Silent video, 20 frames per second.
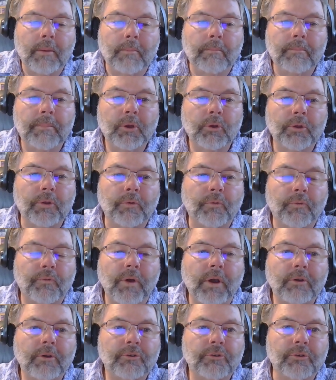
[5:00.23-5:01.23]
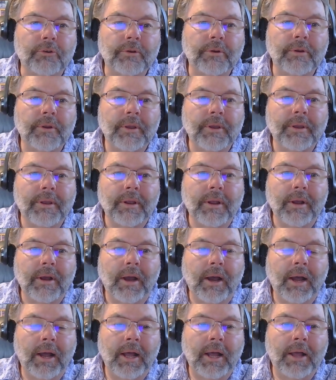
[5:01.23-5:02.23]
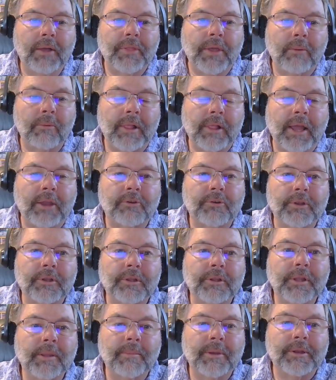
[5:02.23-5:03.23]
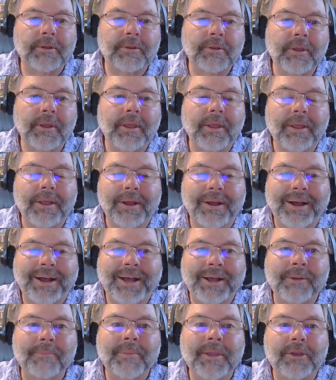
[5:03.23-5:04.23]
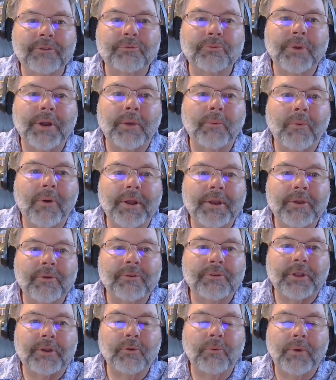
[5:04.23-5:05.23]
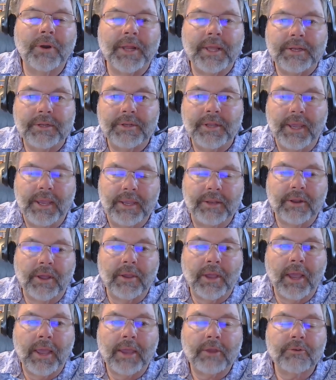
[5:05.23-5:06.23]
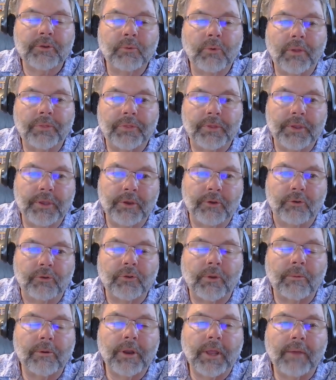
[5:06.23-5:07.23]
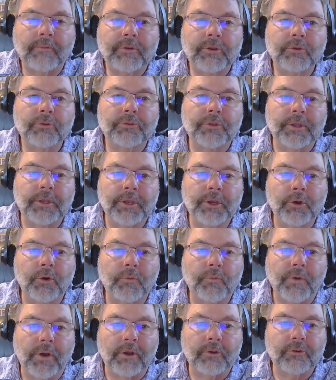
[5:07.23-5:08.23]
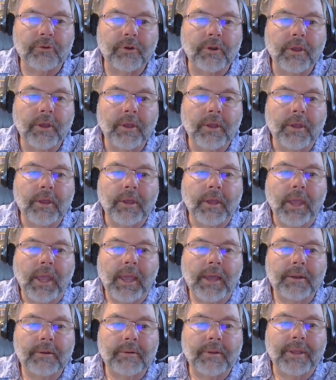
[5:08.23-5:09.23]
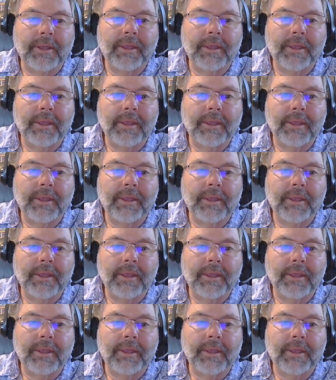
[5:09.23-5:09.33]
build a function that will actually limit, because what I want here is I don't want a date. I actually want the year. So I'm going to have to use the year function. And